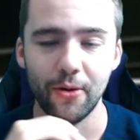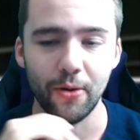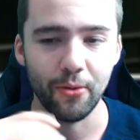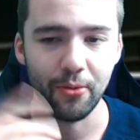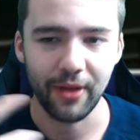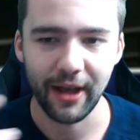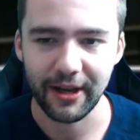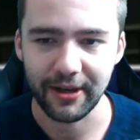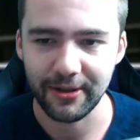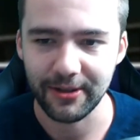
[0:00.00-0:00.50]
All
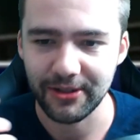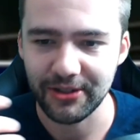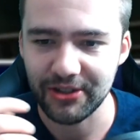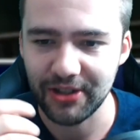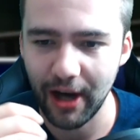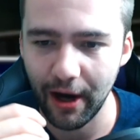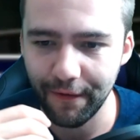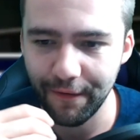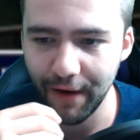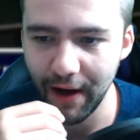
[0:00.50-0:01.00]
that good
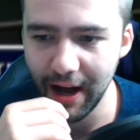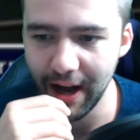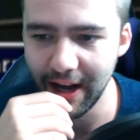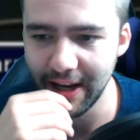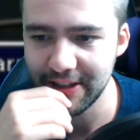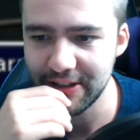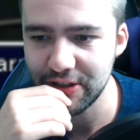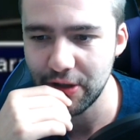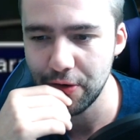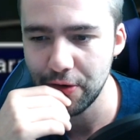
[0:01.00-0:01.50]
stuff.
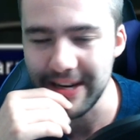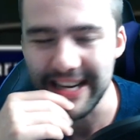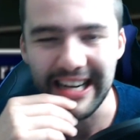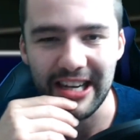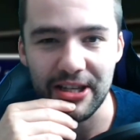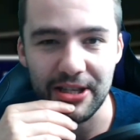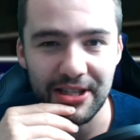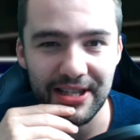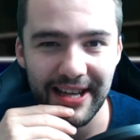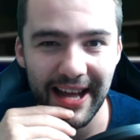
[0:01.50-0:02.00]
Uh, so
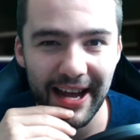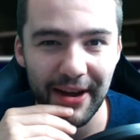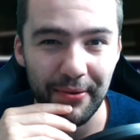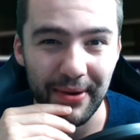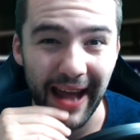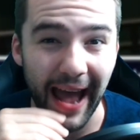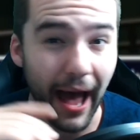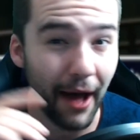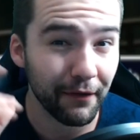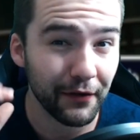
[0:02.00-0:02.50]
needless to say,
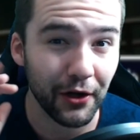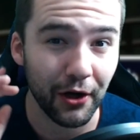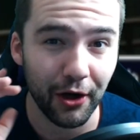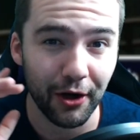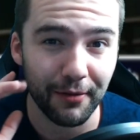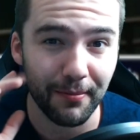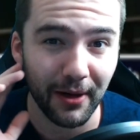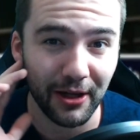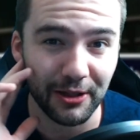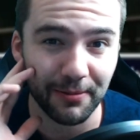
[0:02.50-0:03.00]
we haven't
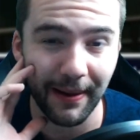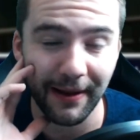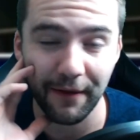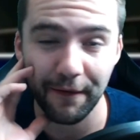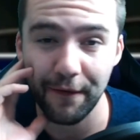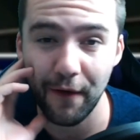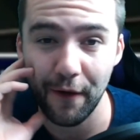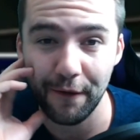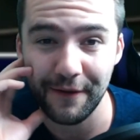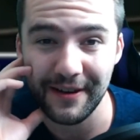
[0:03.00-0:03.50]
heard much about the
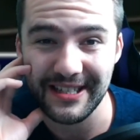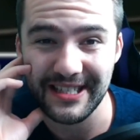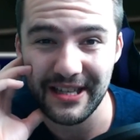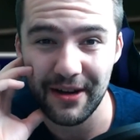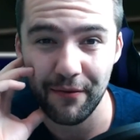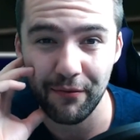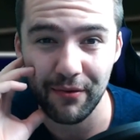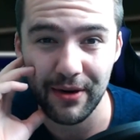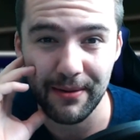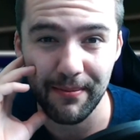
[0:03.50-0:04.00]
Final Fantasy
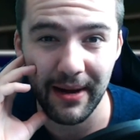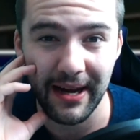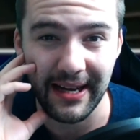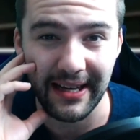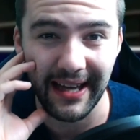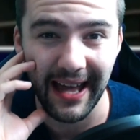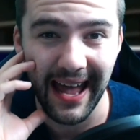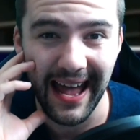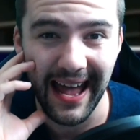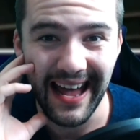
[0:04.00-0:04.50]
7
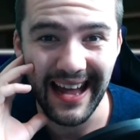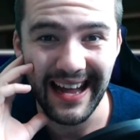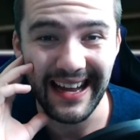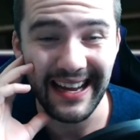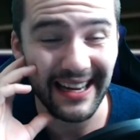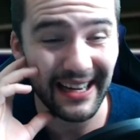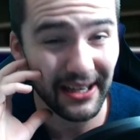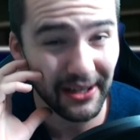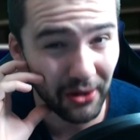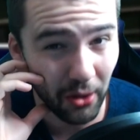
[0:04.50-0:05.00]
Remake
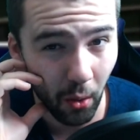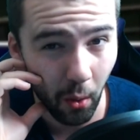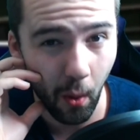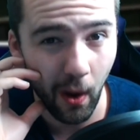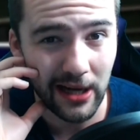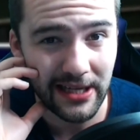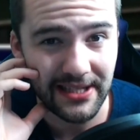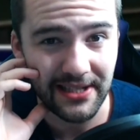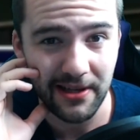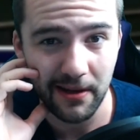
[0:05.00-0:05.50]
in
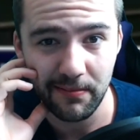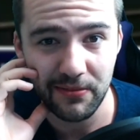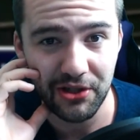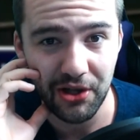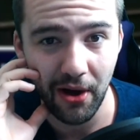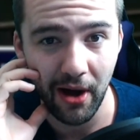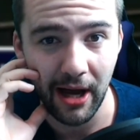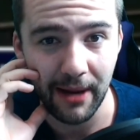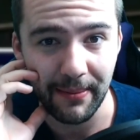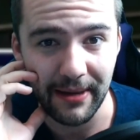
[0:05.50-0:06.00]
quite some
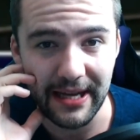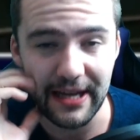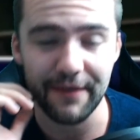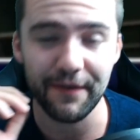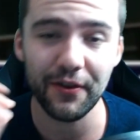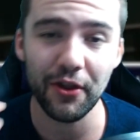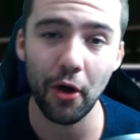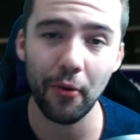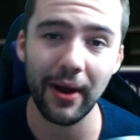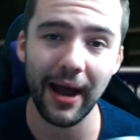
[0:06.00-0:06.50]
time,
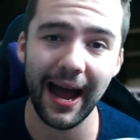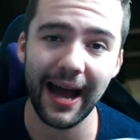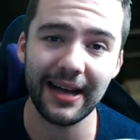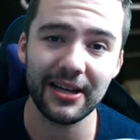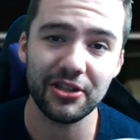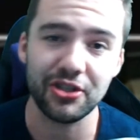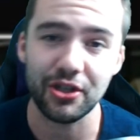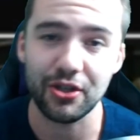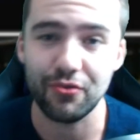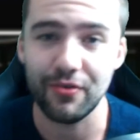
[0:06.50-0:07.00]
even though it
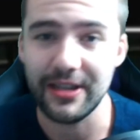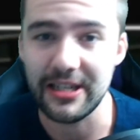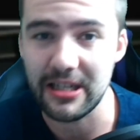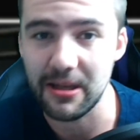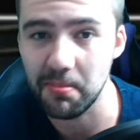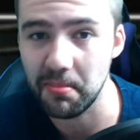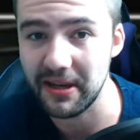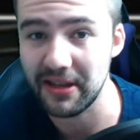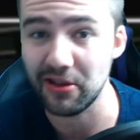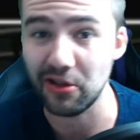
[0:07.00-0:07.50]
has just
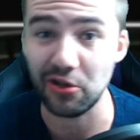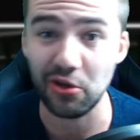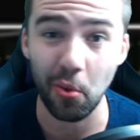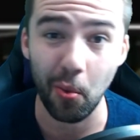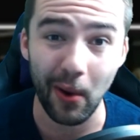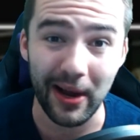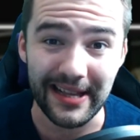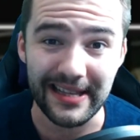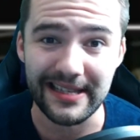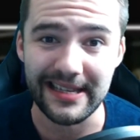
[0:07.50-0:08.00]
recently been the
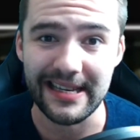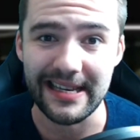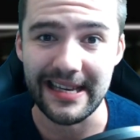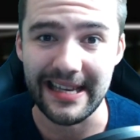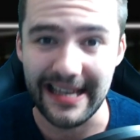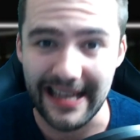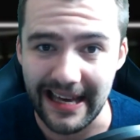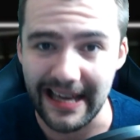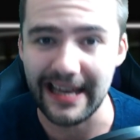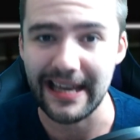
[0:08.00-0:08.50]
20
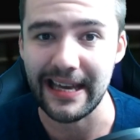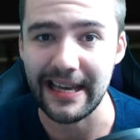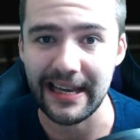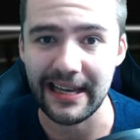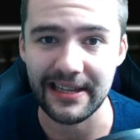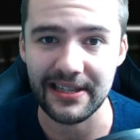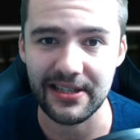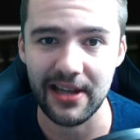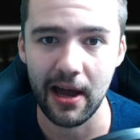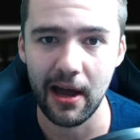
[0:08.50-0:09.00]

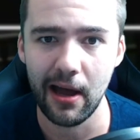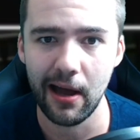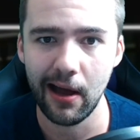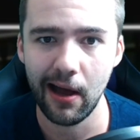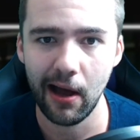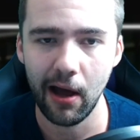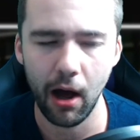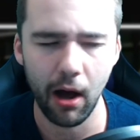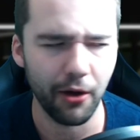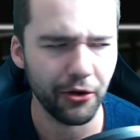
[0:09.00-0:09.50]
years
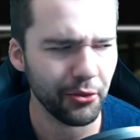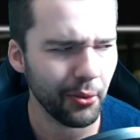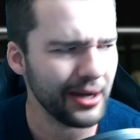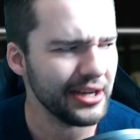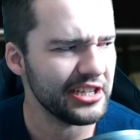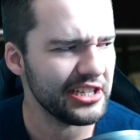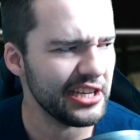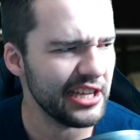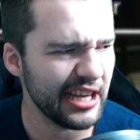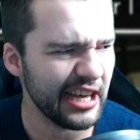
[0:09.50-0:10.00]
uh,
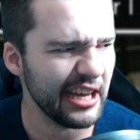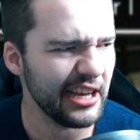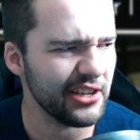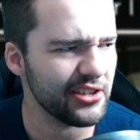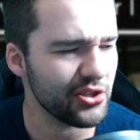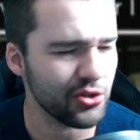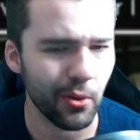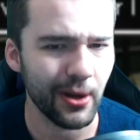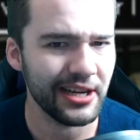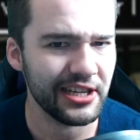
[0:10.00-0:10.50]
20
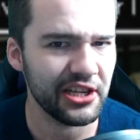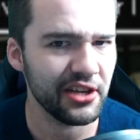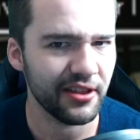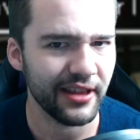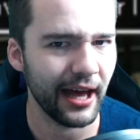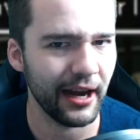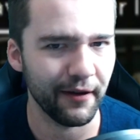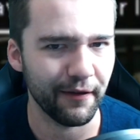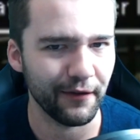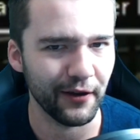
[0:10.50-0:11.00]
years, 20th
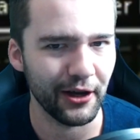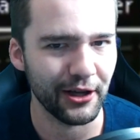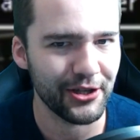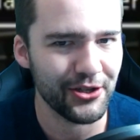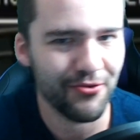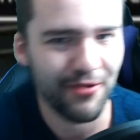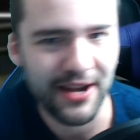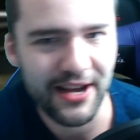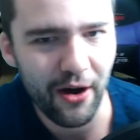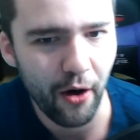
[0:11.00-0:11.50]

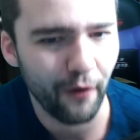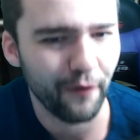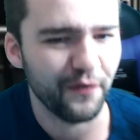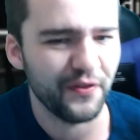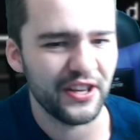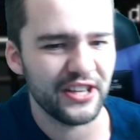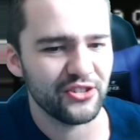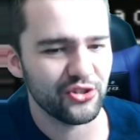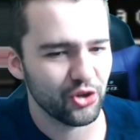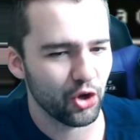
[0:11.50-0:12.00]
anniversary of
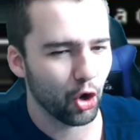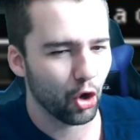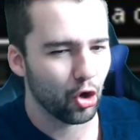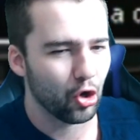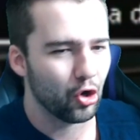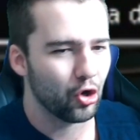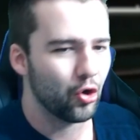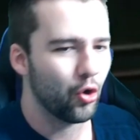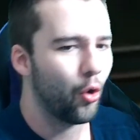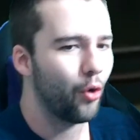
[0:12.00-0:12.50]
this
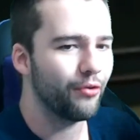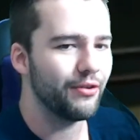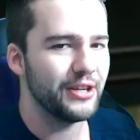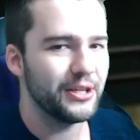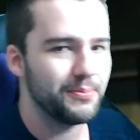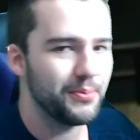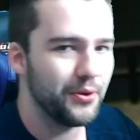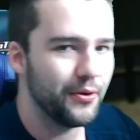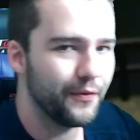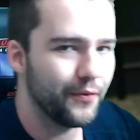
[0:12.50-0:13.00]

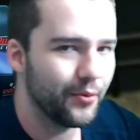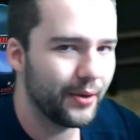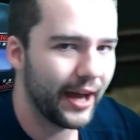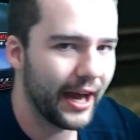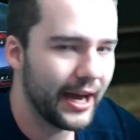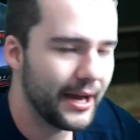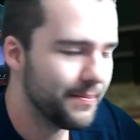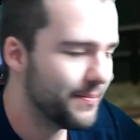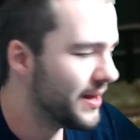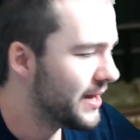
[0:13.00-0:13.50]
glorious, beautiful
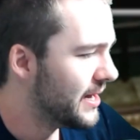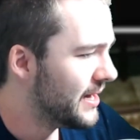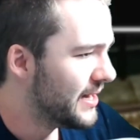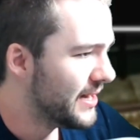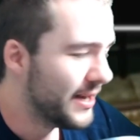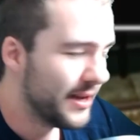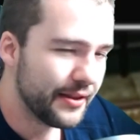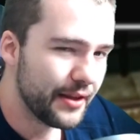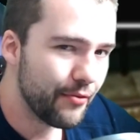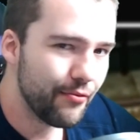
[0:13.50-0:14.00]
game.
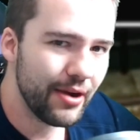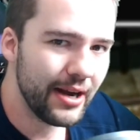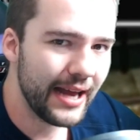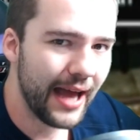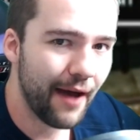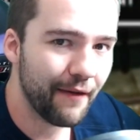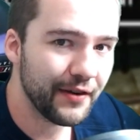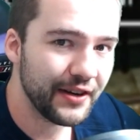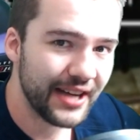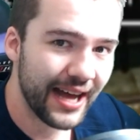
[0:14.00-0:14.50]
They really
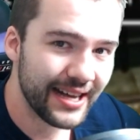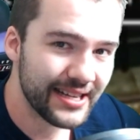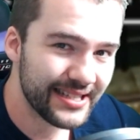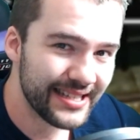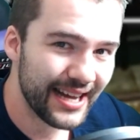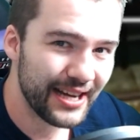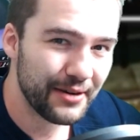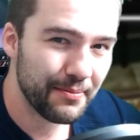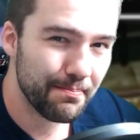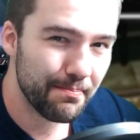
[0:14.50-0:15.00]
haven't
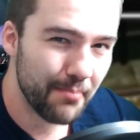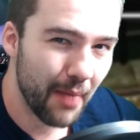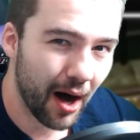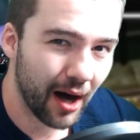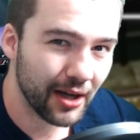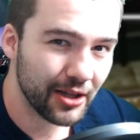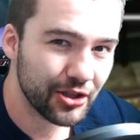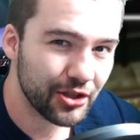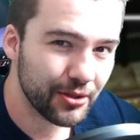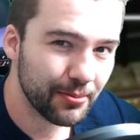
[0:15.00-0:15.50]
said
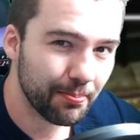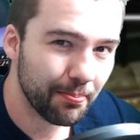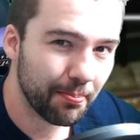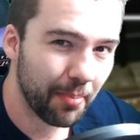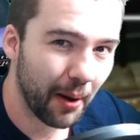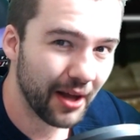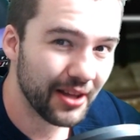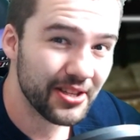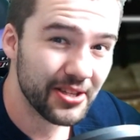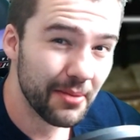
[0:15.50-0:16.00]
much,
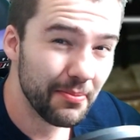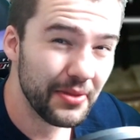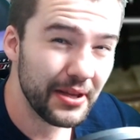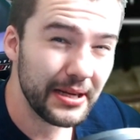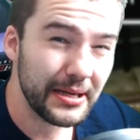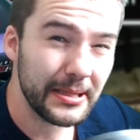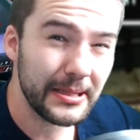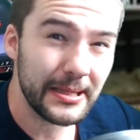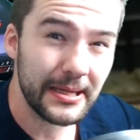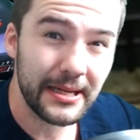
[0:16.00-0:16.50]
but
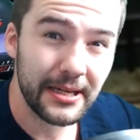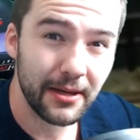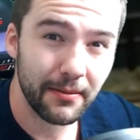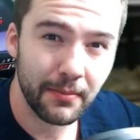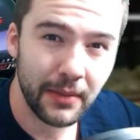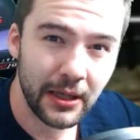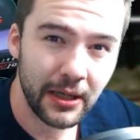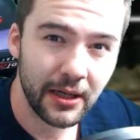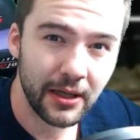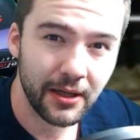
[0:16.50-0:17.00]
something did
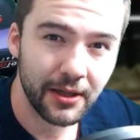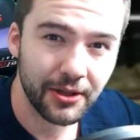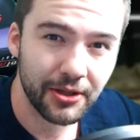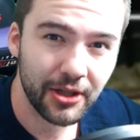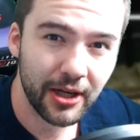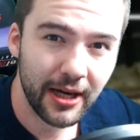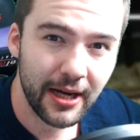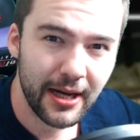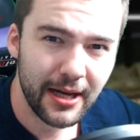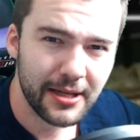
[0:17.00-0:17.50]

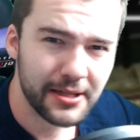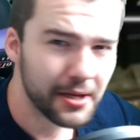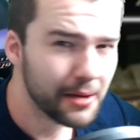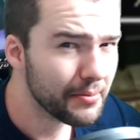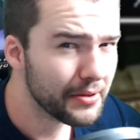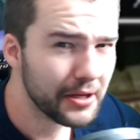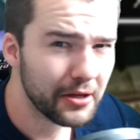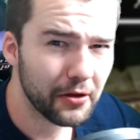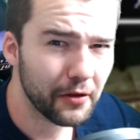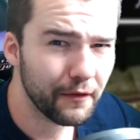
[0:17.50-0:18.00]
emerge.
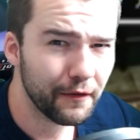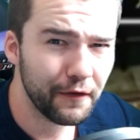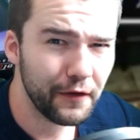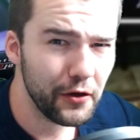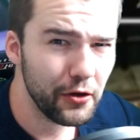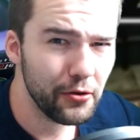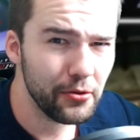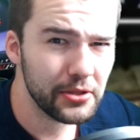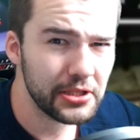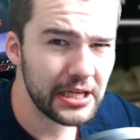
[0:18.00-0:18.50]
Something
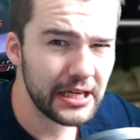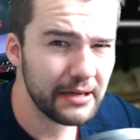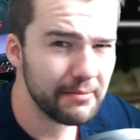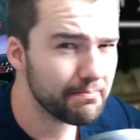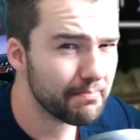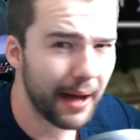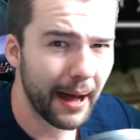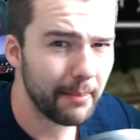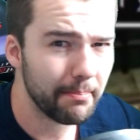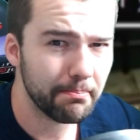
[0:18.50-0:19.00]
confusing,
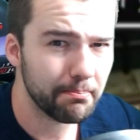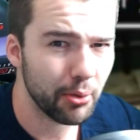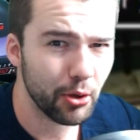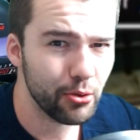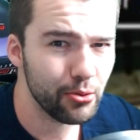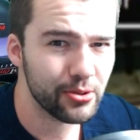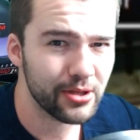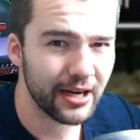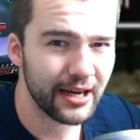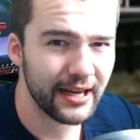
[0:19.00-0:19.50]

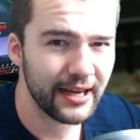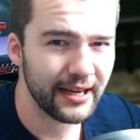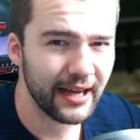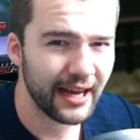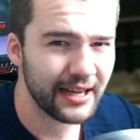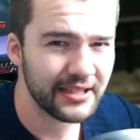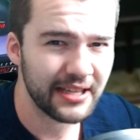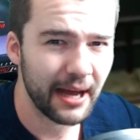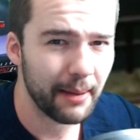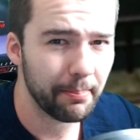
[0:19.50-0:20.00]
bamboozling
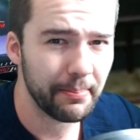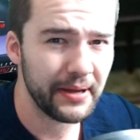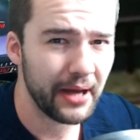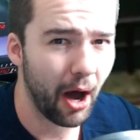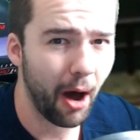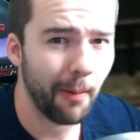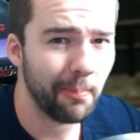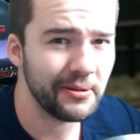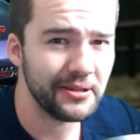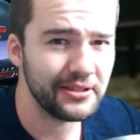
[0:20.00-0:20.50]
has had me
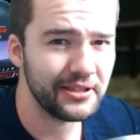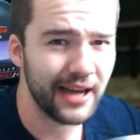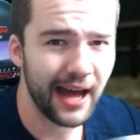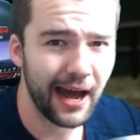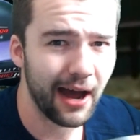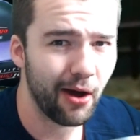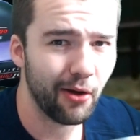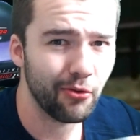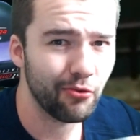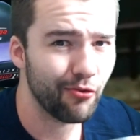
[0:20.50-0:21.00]
up and
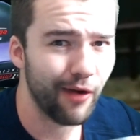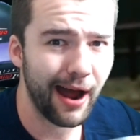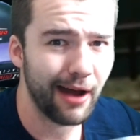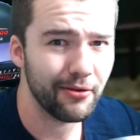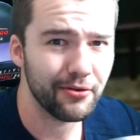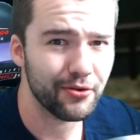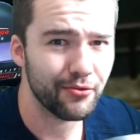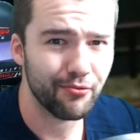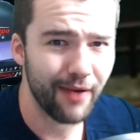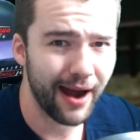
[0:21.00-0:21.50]
down,
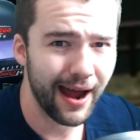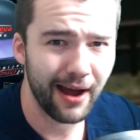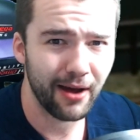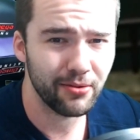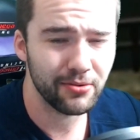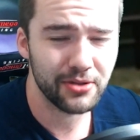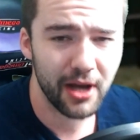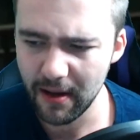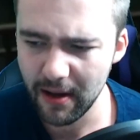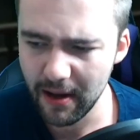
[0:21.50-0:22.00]
round and
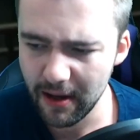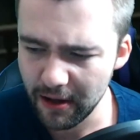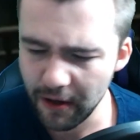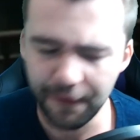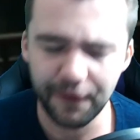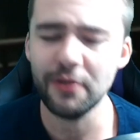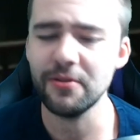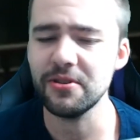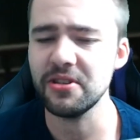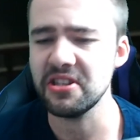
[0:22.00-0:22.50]
round,
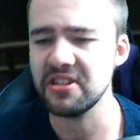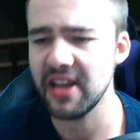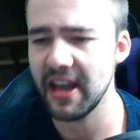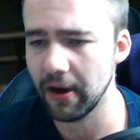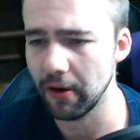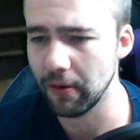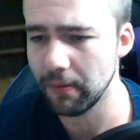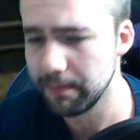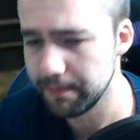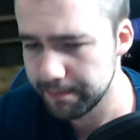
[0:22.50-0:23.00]
confused as
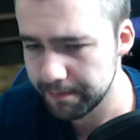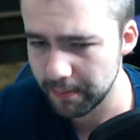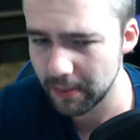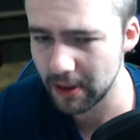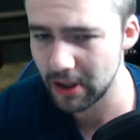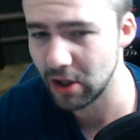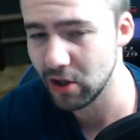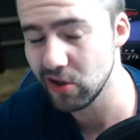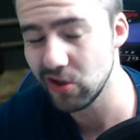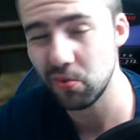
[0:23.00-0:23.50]
hell.
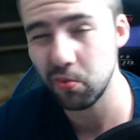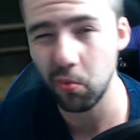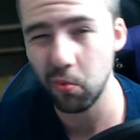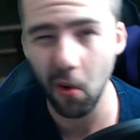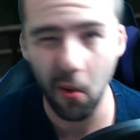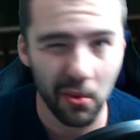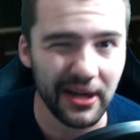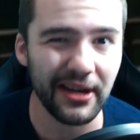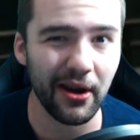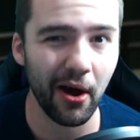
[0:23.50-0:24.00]
Because
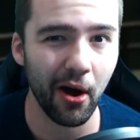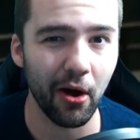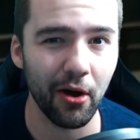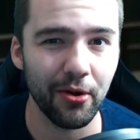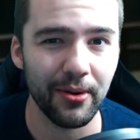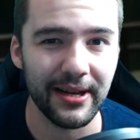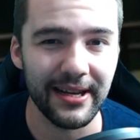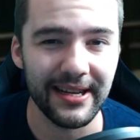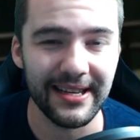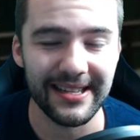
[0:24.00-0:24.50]
what we
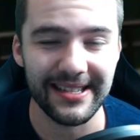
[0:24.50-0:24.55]
know is